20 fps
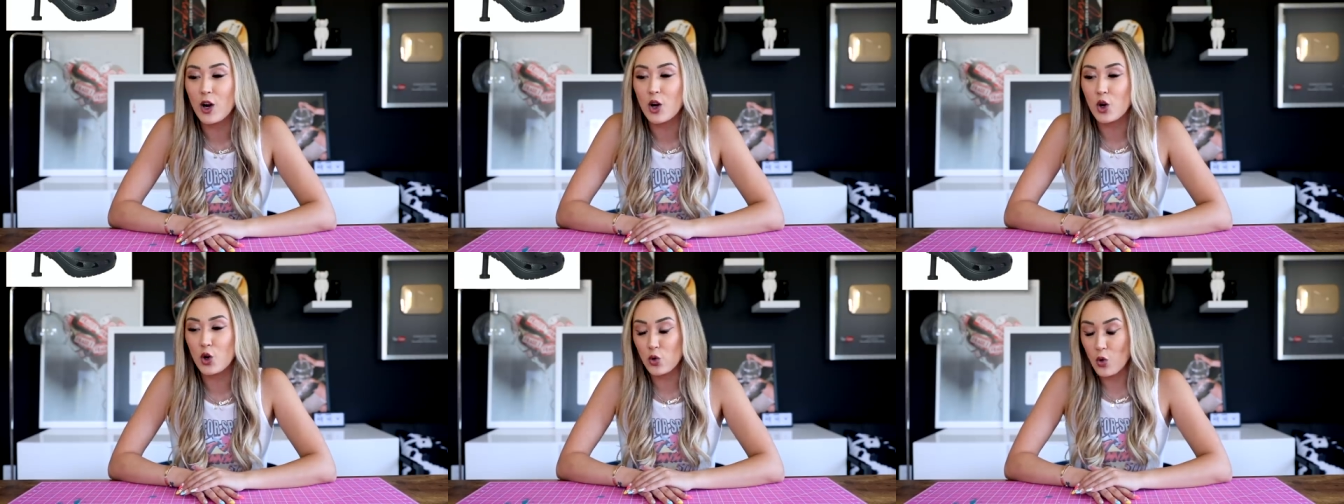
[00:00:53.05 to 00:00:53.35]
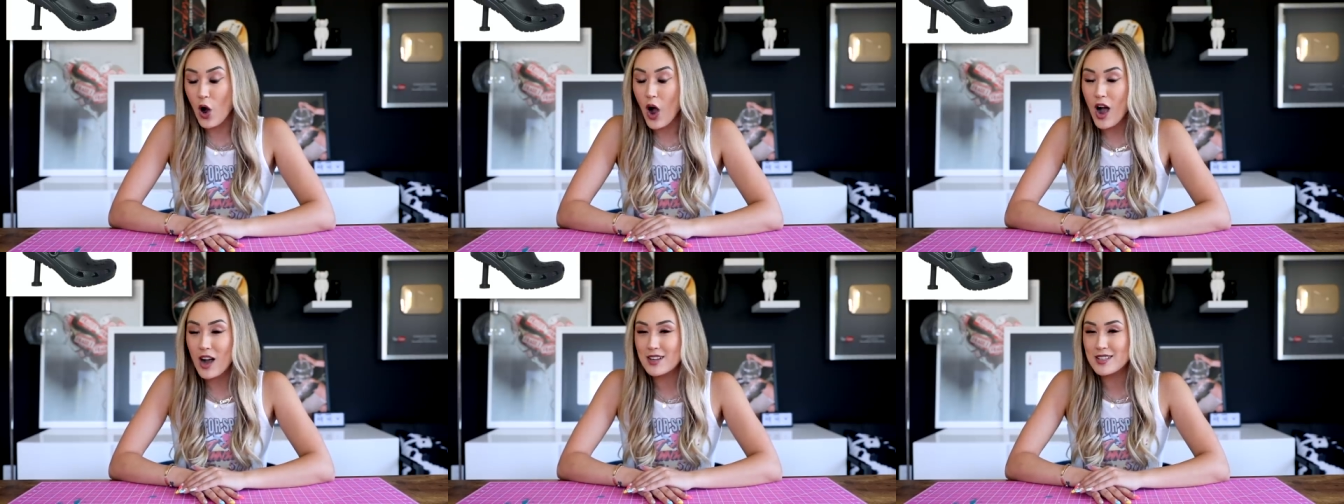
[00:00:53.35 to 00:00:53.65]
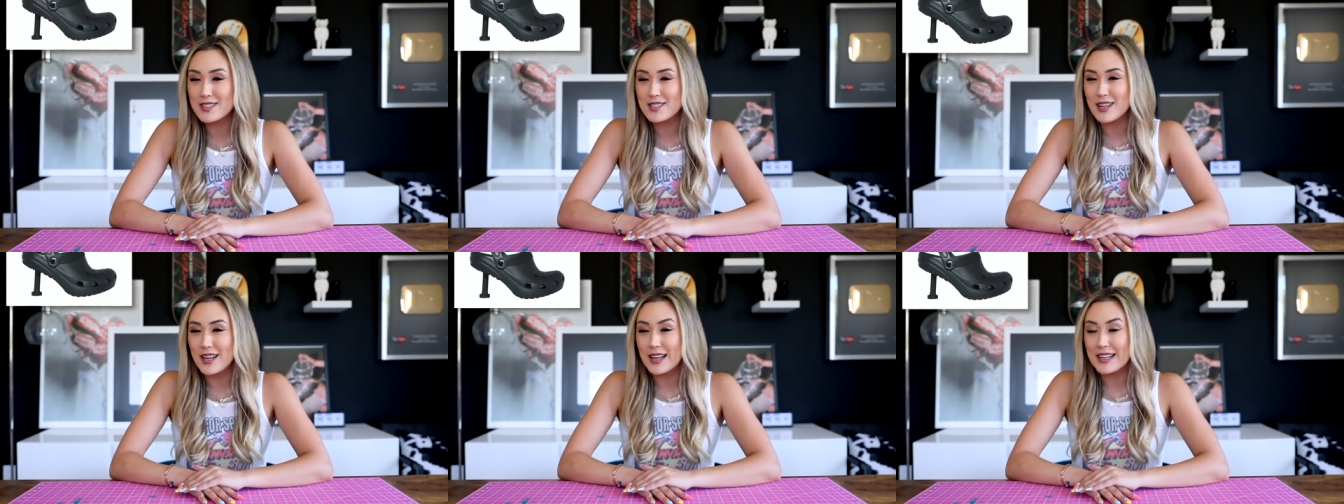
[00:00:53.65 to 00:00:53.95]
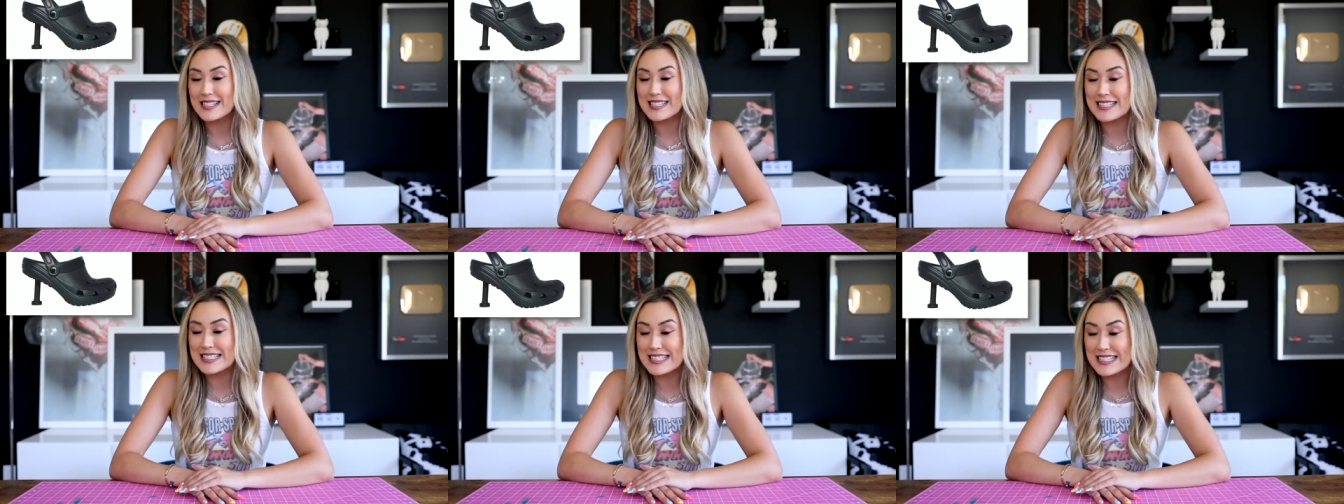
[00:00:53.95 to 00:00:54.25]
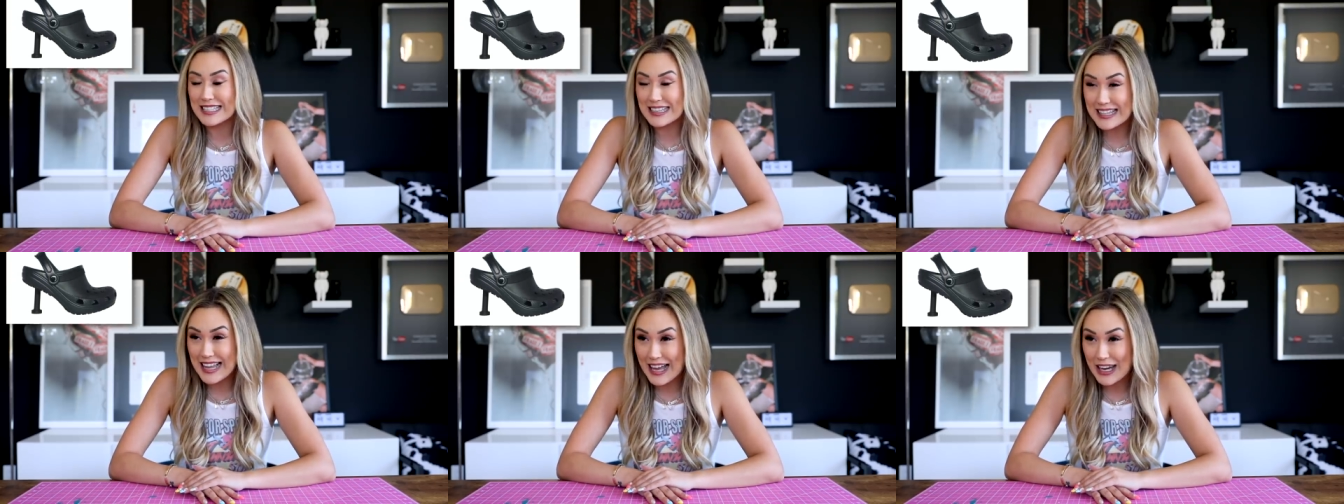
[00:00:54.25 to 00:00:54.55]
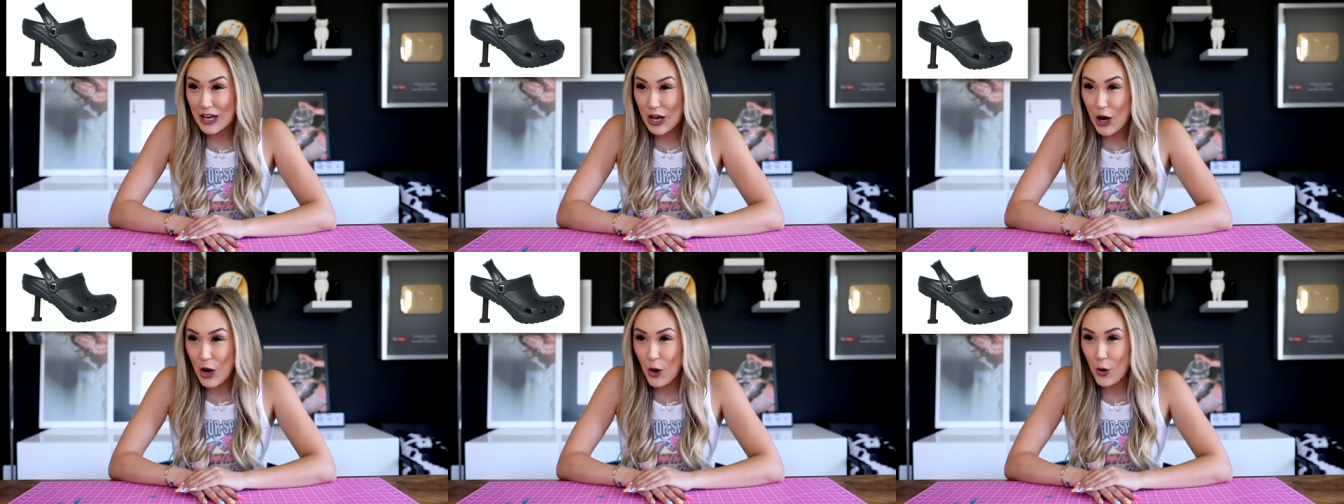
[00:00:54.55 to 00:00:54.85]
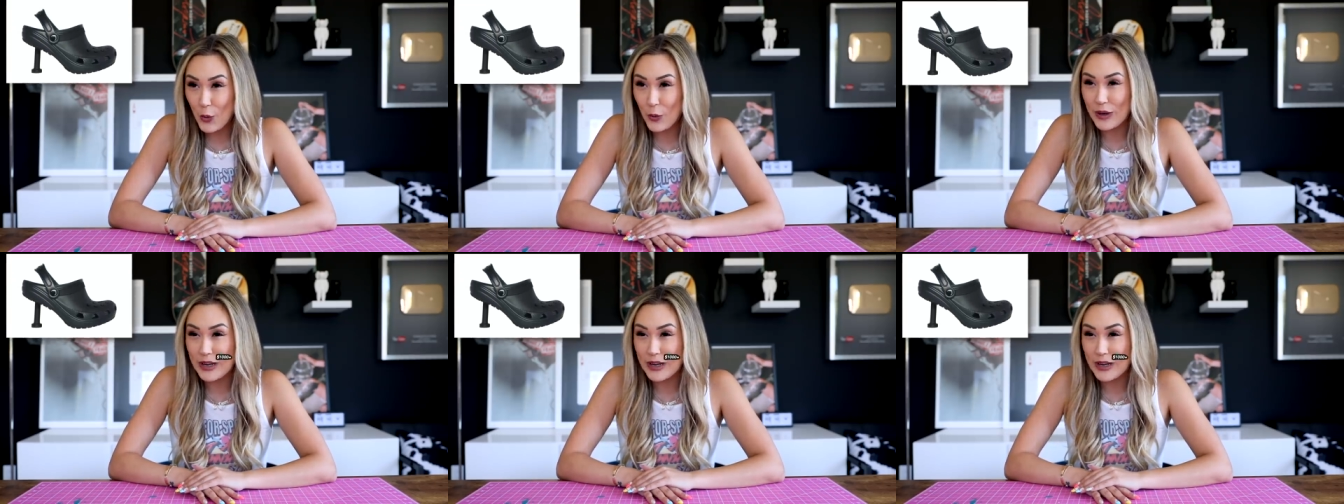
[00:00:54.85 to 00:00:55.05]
Crocs stiletto